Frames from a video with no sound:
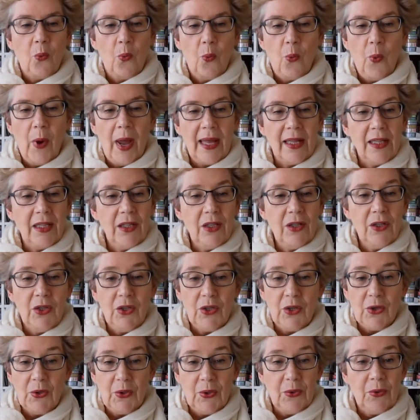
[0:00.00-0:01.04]
when
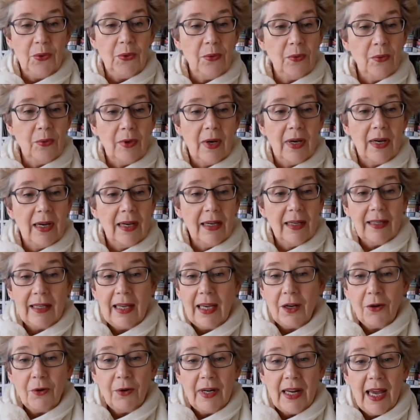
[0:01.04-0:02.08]
you
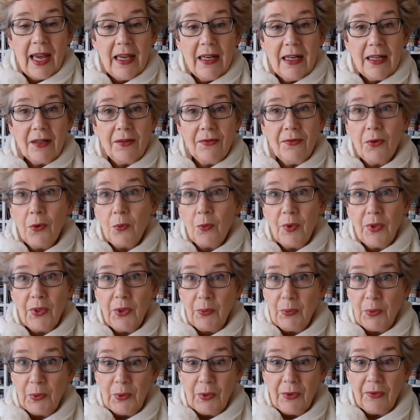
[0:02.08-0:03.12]
get creative with the
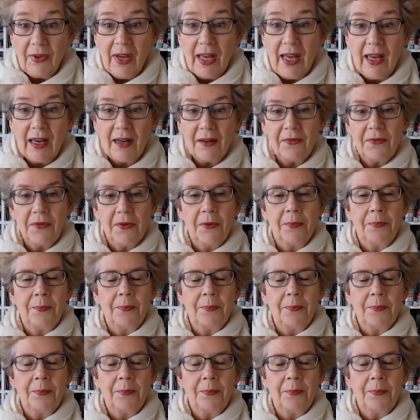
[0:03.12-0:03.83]
rule of half.